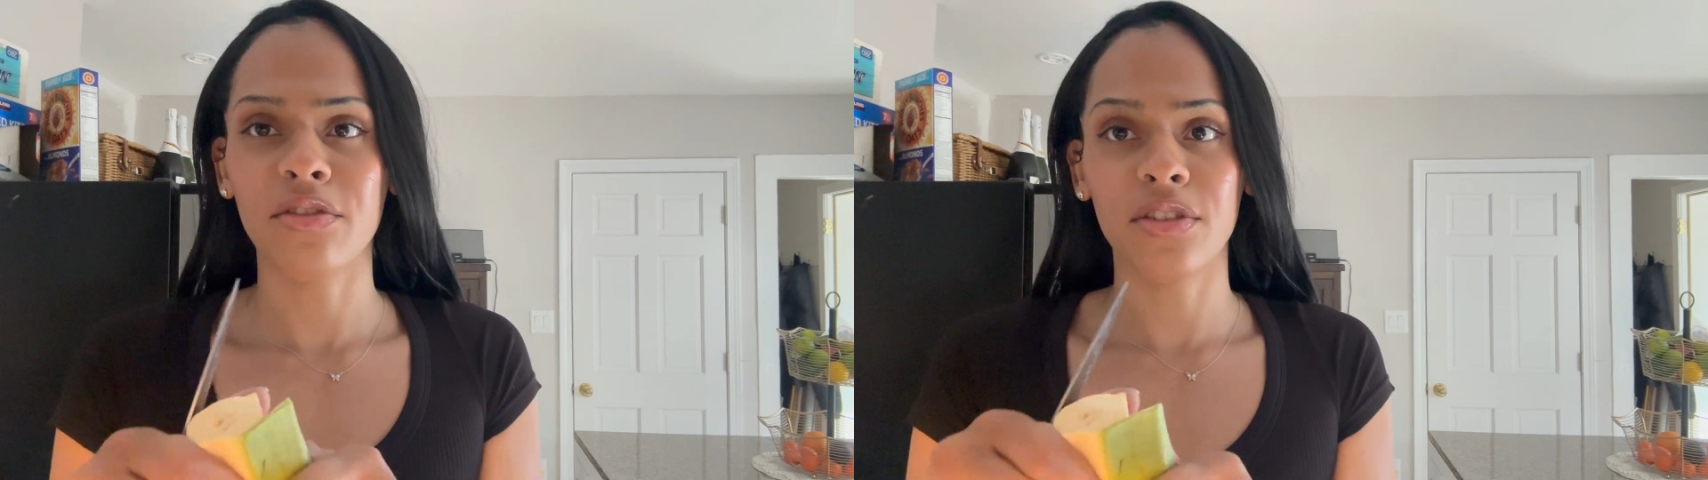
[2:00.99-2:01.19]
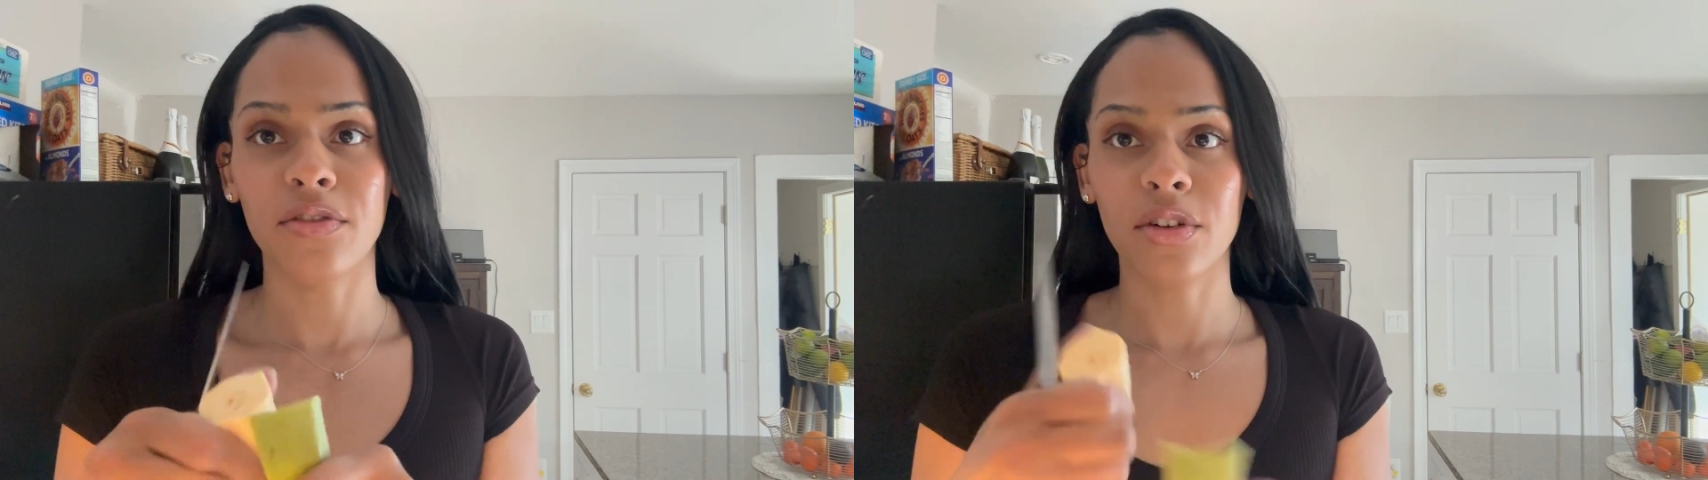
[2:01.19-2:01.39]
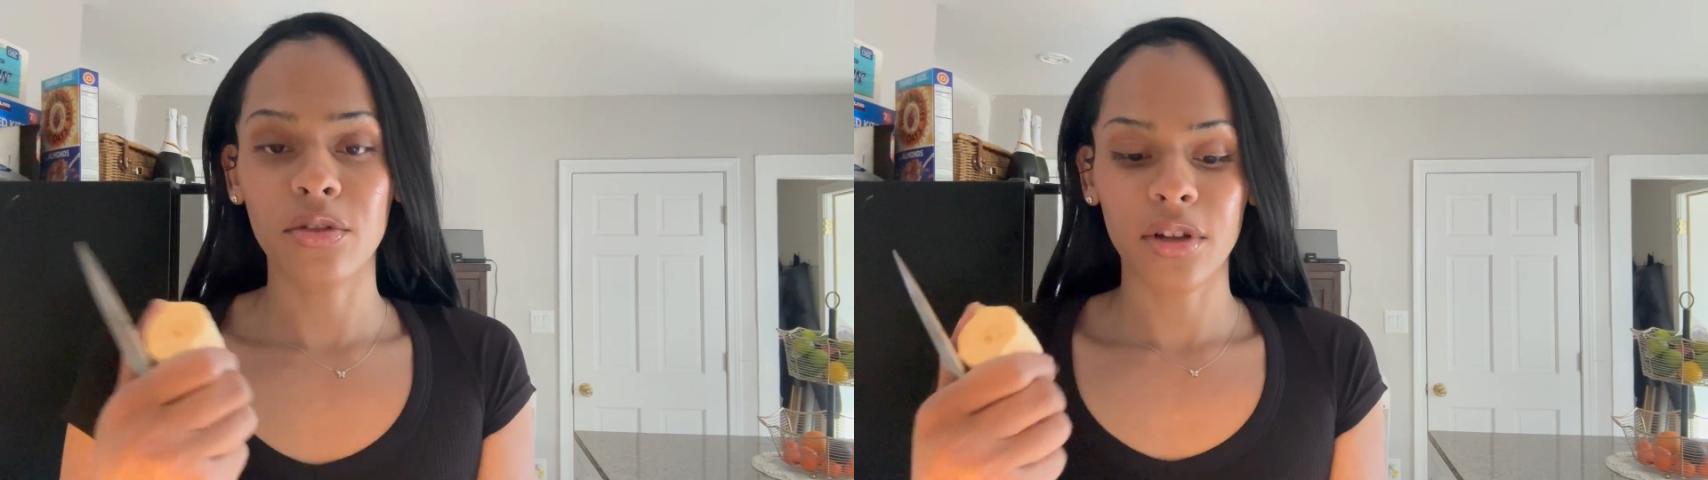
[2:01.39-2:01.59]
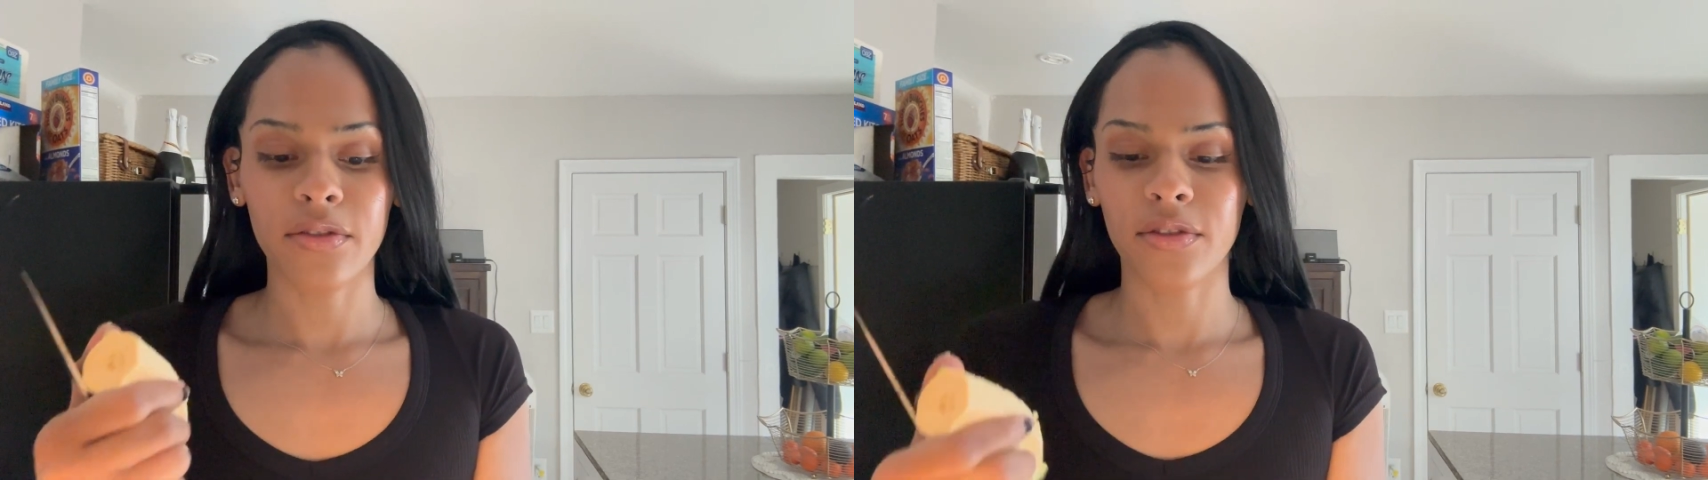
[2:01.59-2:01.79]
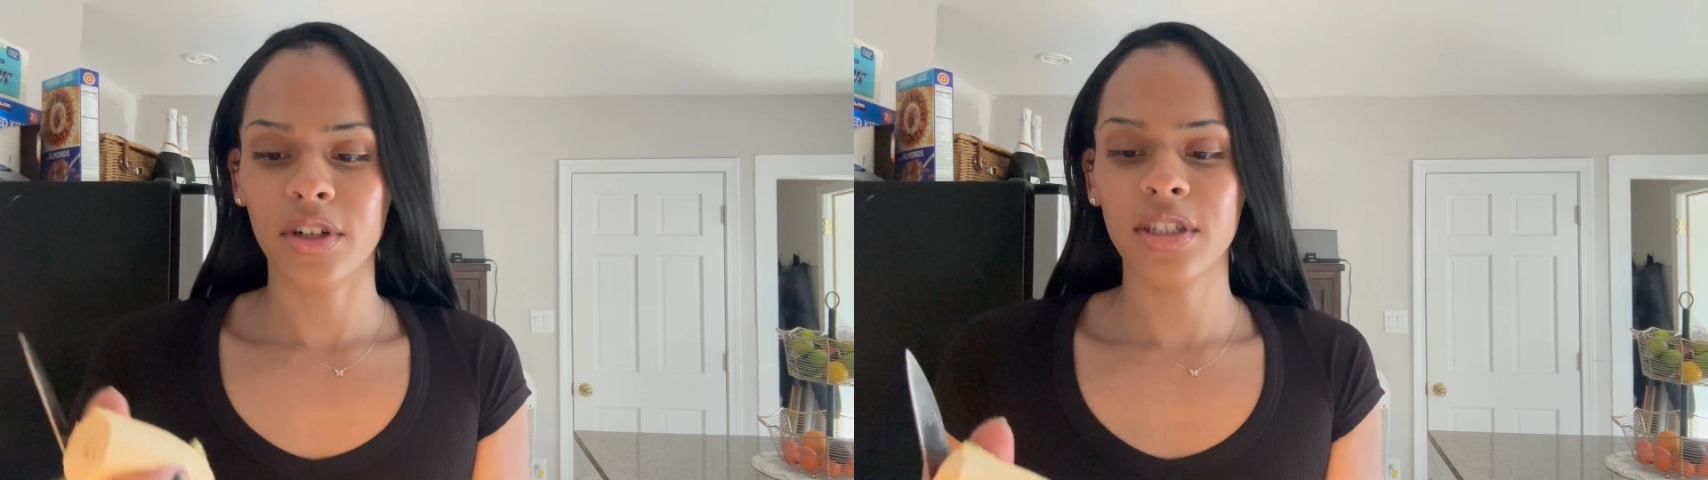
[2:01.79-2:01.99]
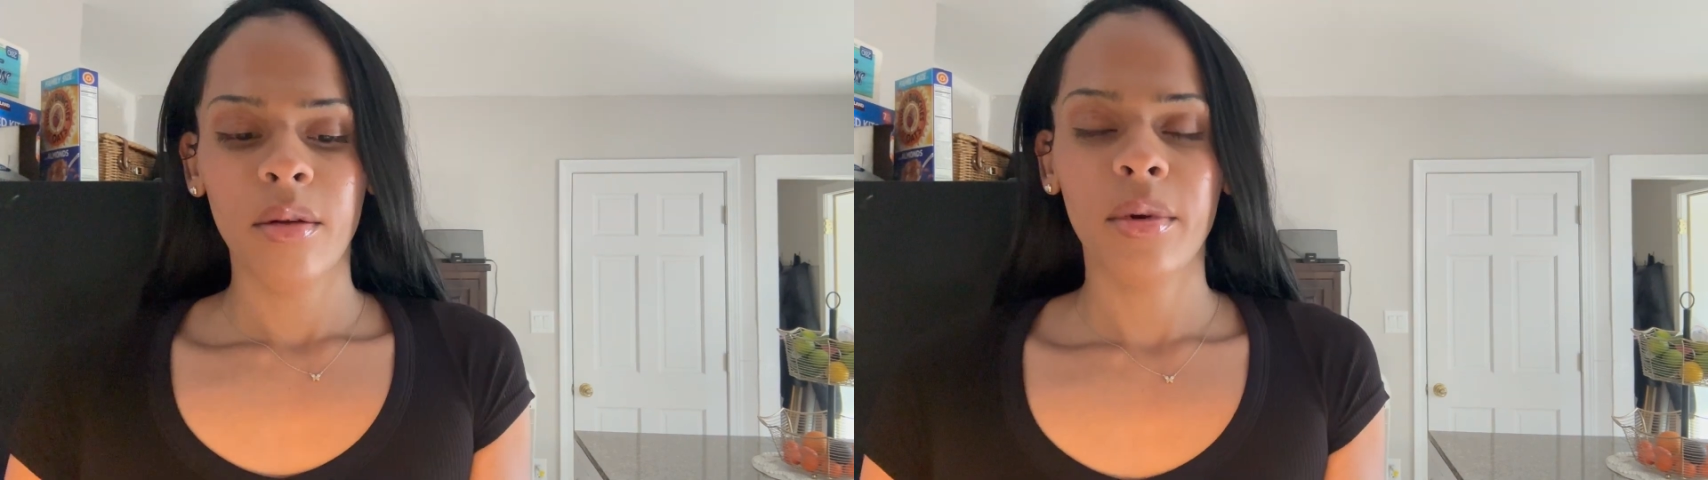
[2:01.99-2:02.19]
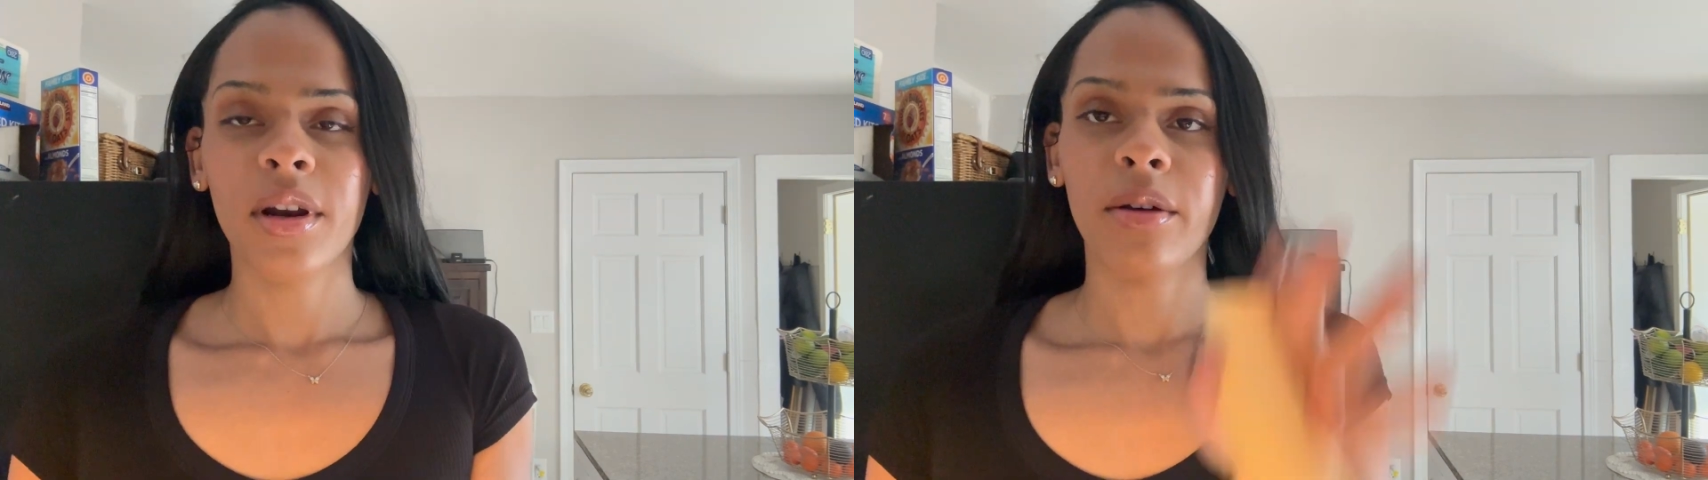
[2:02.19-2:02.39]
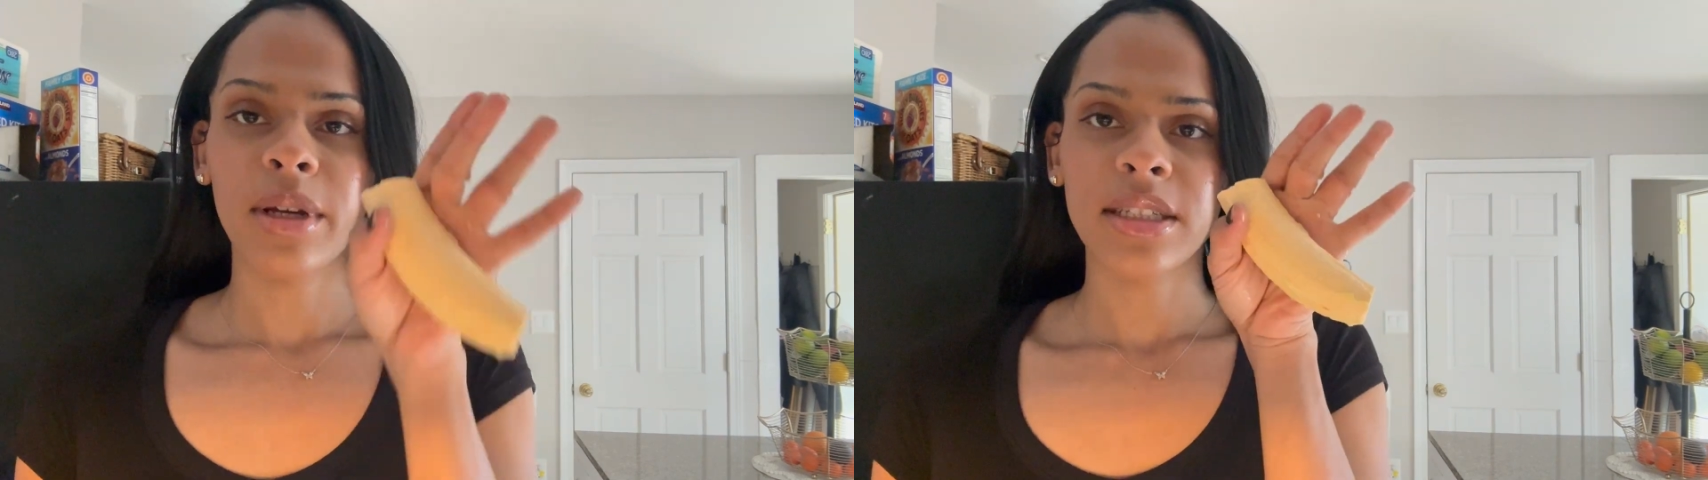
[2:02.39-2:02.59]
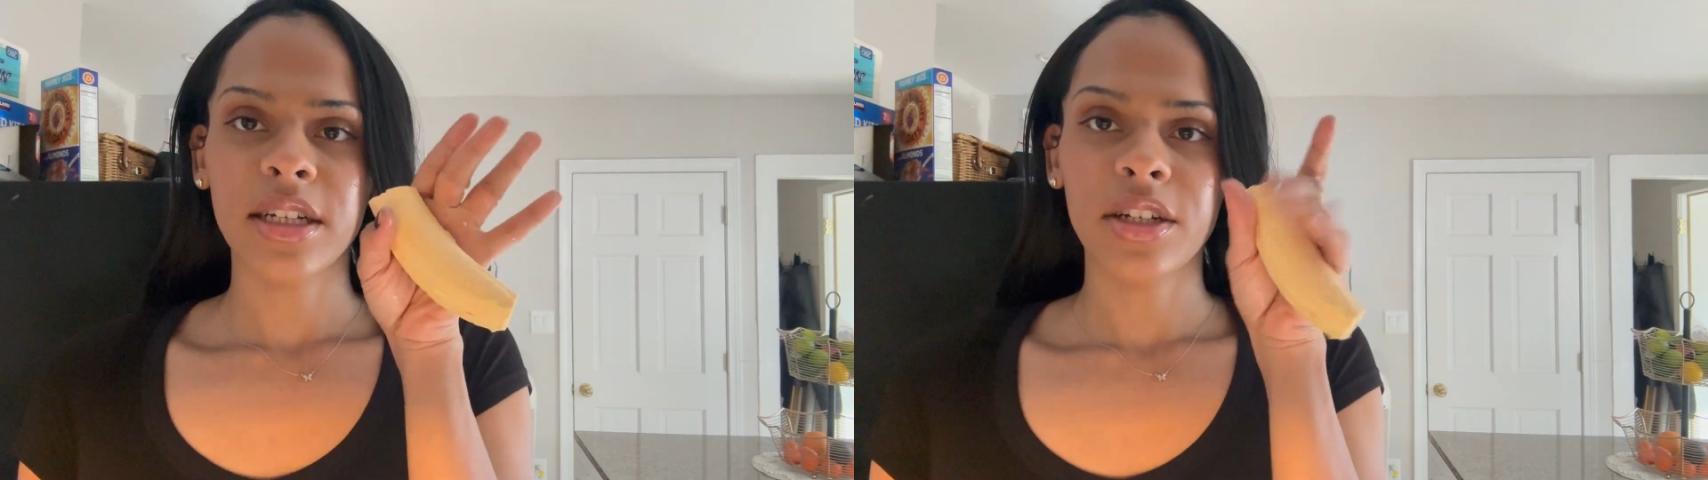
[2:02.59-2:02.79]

difficult at first. But anyways, there